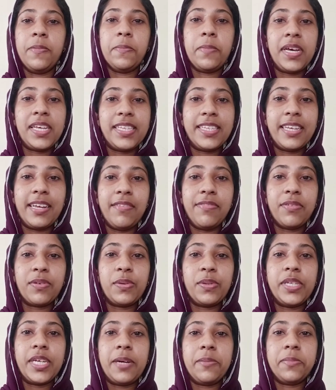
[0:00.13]
Myself,
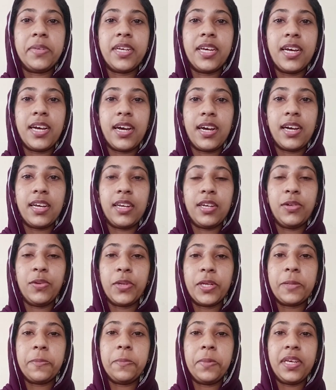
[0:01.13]
Kunjamina are
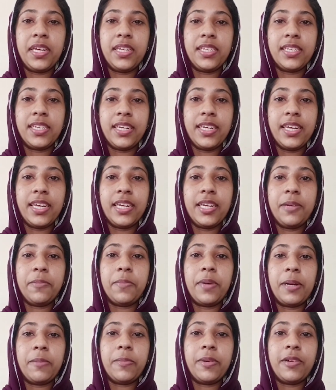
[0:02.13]
doing PG in
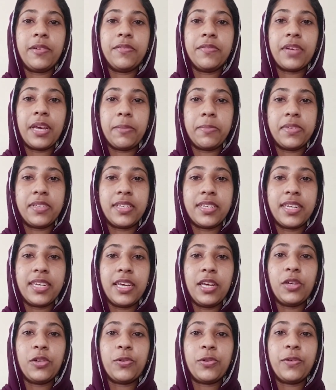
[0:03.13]
Department of
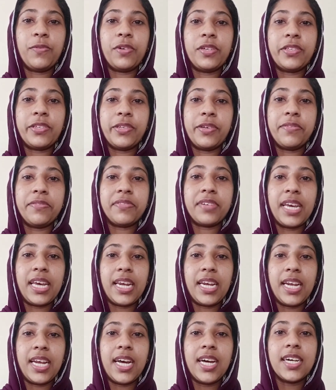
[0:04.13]
Chemistry, University of
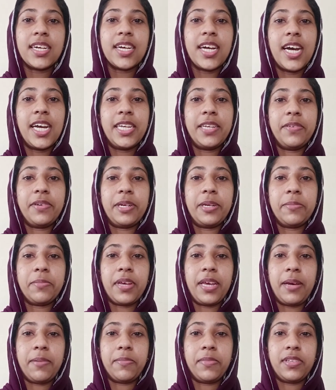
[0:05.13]
Kerala,
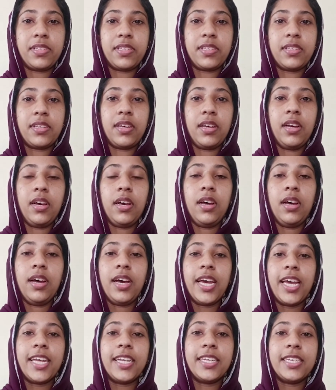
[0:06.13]
Kalyotam campus.
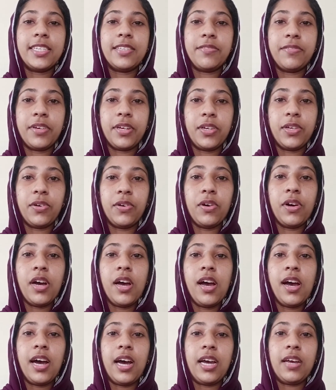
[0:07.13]
In this video,
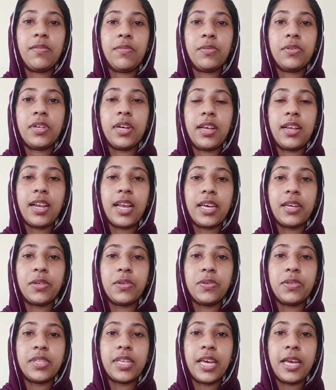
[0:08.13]
I would
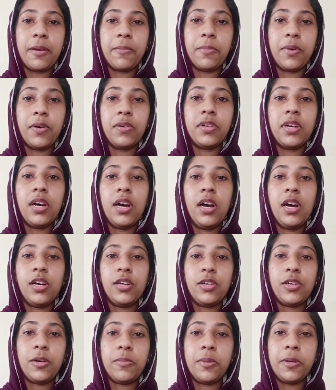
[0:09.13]
like to say about
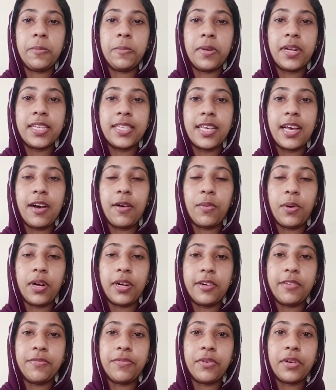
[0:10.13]
Nobel Prize
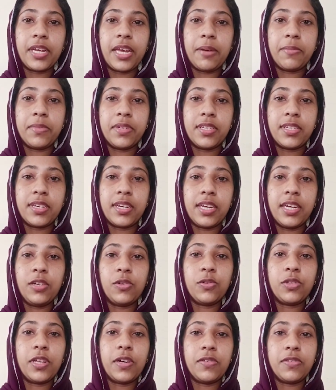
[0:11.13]
awarded for
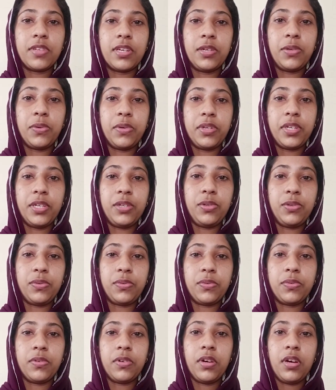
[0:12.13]
Chemistry
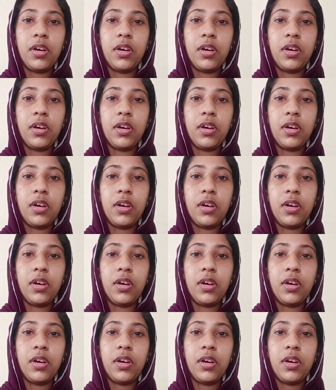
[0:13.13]
2022.